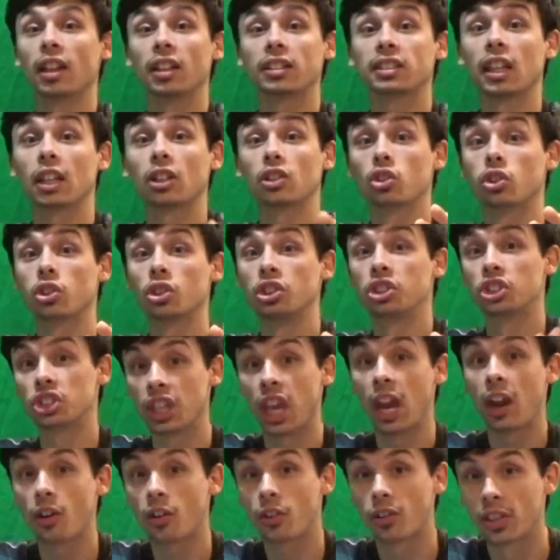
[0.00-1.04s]
let's actually
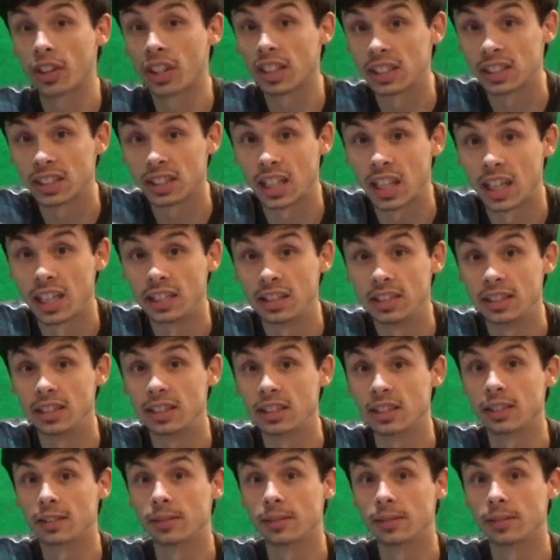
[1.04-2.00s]
scare these kids.